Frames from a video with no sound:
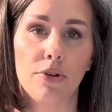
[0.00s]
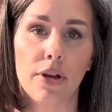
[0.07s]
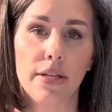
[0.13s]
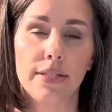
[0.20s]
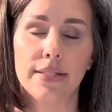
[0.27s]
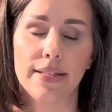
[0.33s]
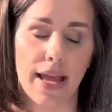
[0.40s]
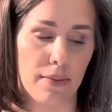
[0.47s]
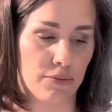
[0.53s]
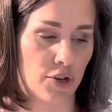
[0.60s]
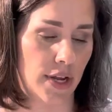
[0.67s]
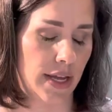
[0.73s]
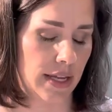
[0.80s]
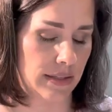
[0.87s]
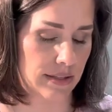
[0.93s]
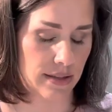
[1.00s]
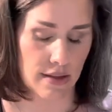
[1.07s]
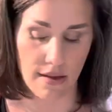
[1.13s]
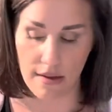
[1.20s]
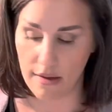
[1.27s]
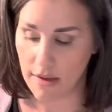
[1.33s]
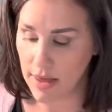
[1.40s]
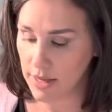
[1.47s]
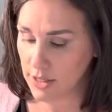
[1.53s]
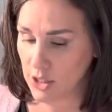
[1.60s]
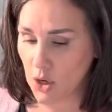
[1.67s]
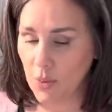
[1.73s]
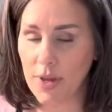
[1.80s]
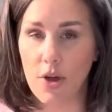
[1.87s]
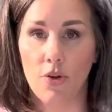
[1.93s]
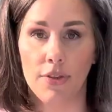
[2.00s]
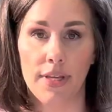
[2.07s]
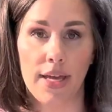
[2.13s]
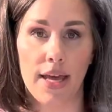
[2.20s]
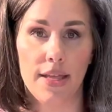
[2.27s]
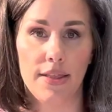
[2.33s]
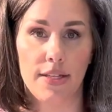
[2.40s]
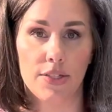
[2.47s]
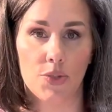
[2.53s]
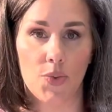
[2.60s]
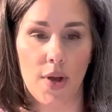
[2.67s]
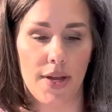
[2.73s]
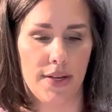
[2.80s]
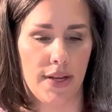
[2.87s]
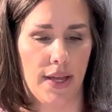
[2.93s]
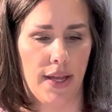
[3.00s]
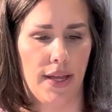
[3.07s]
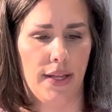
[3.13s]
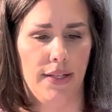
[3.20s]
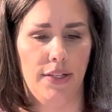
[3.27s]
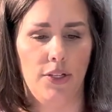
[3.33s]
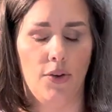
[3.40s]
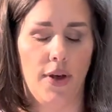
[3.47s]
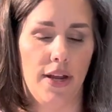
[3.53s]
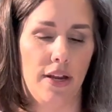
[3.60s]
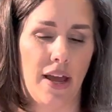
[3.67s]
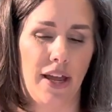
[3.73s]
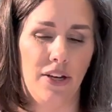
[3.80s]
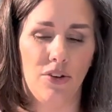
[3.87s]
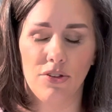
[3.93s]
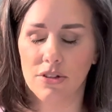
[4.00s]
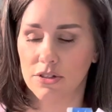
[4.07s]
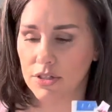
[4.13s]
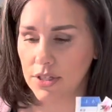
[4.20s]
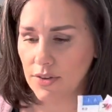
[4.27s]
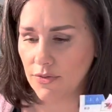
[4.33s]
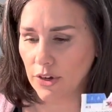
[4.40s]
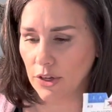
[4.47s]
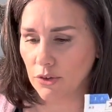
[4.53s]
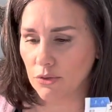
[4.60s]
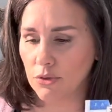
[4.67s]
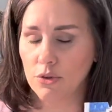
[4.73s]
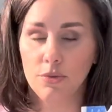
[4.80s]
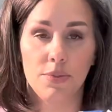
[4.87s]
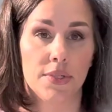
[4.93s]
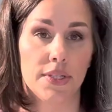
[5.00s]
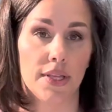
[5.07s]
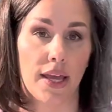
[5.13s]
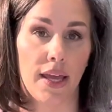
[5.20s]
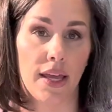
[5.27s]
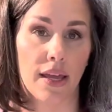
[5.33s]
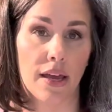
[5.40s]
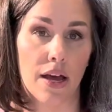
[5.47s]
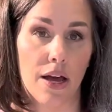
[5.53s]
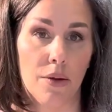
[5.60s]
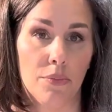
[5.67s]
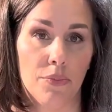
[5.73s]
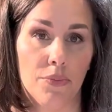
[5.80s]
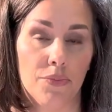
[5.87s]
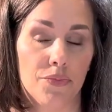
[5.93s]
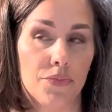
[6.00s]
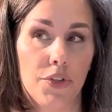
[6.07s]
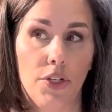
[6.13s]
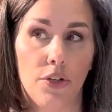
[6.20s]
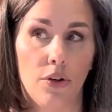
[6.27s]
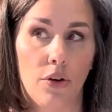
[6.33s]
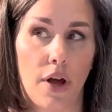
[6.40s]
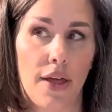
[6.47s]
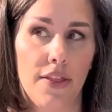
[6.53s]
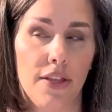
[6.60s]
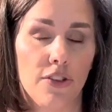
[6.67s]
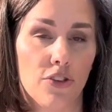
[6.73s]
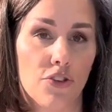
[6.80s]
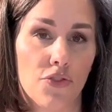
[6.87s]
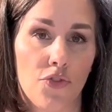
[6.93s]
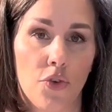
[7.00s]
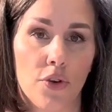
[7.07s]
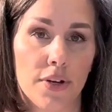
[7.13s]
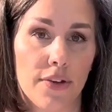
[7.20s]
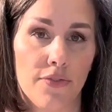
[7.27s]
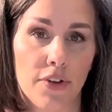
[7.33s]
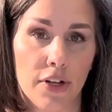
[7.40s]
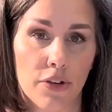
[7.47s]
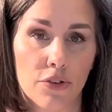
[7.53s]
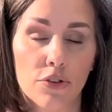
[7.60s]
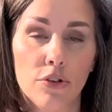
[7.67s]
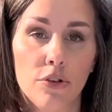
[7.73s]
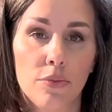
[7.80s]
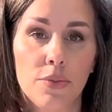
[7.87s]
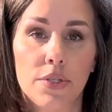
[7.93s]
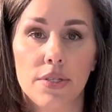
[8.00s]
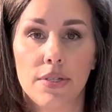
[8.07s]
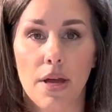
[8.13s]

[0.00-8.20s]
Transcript: Snapdragons. So we only had this one, and I know there's different groups, like, I think there's 4 different groups.